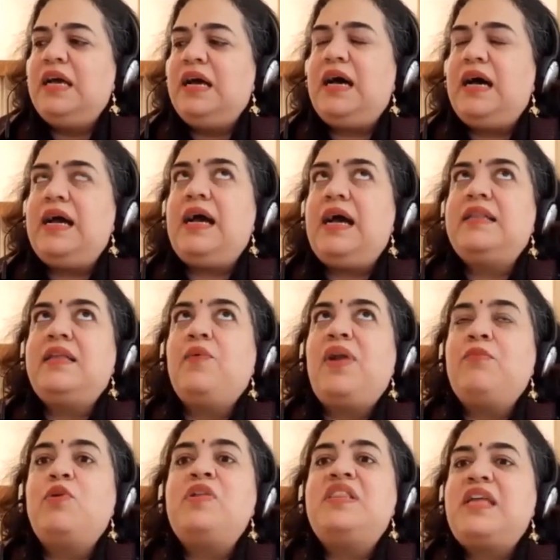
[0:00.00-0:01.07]
I think what I'm going to
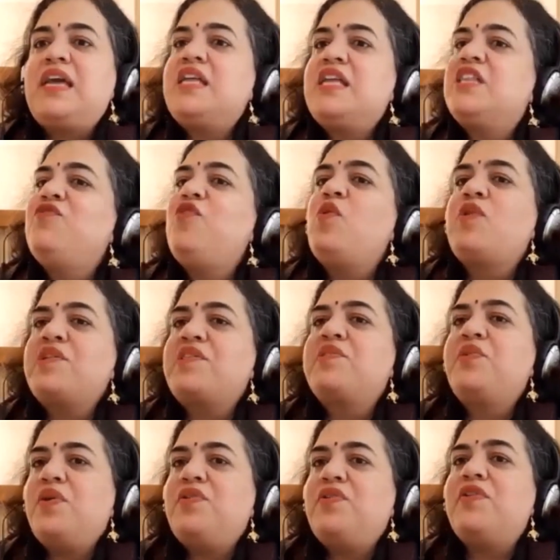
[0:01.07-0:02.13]
say is focus on your
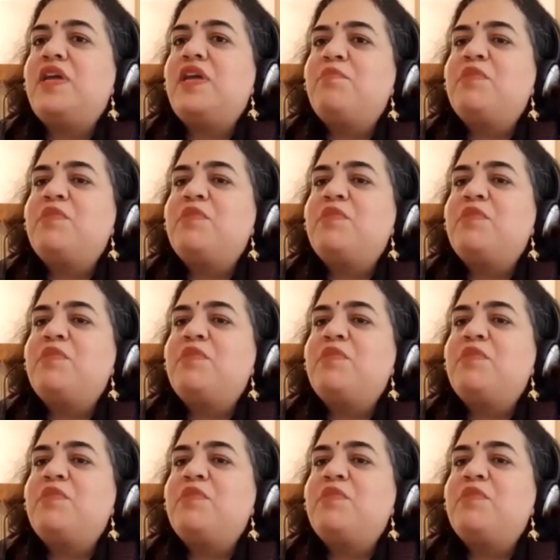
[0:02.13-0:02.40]
dreams.